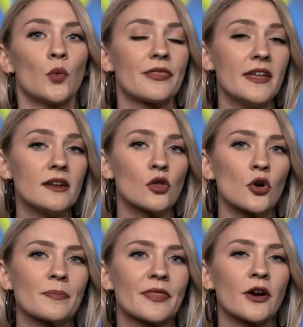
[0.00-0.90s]
Within
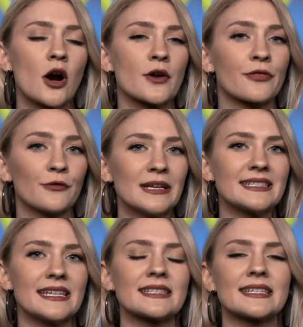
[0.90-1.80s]
Glorp, there are three
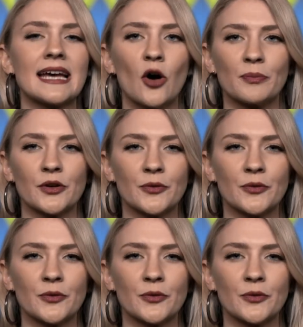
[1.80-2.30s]
scenes to help